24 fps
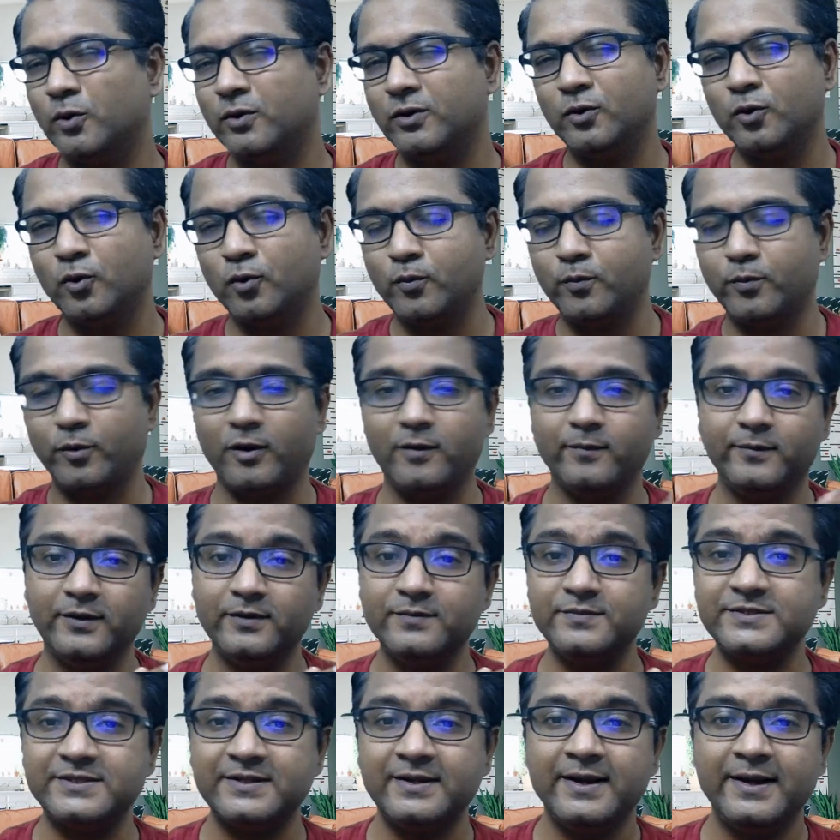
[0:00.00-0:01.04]
no
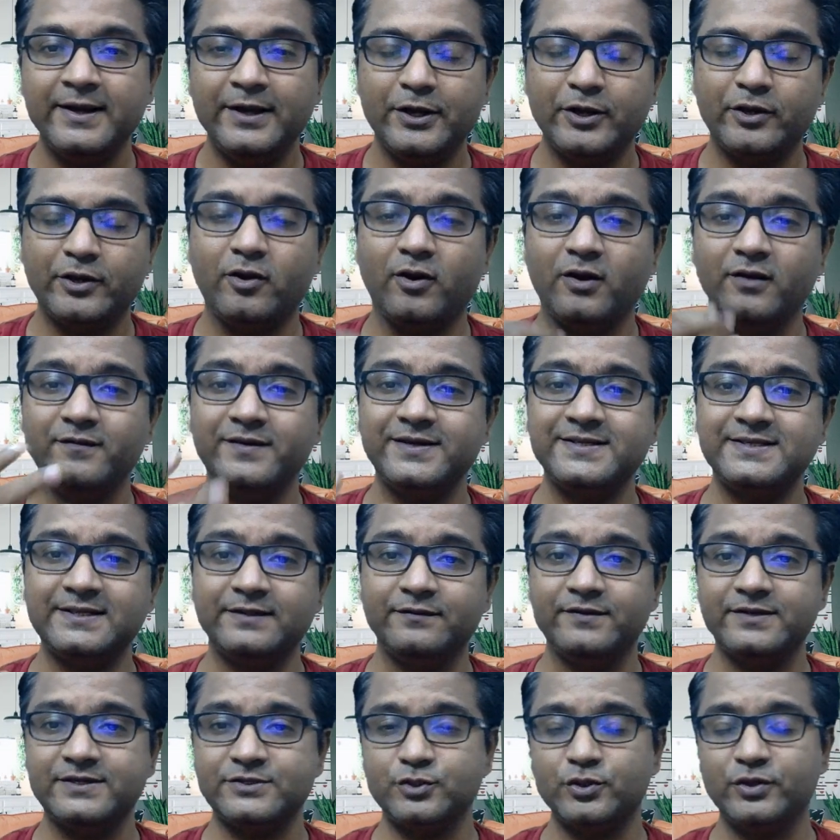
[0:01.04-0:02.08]
problems, you can always invest.